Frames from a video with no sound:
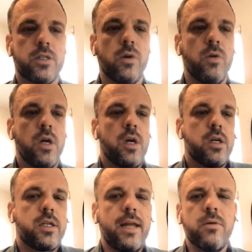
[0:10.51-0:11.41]
So
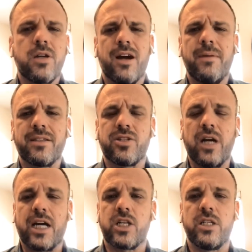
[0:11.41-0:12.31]
today we're talking about
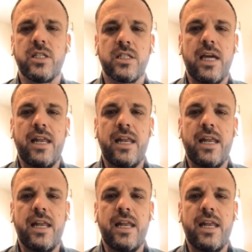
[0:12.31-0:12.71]
distractions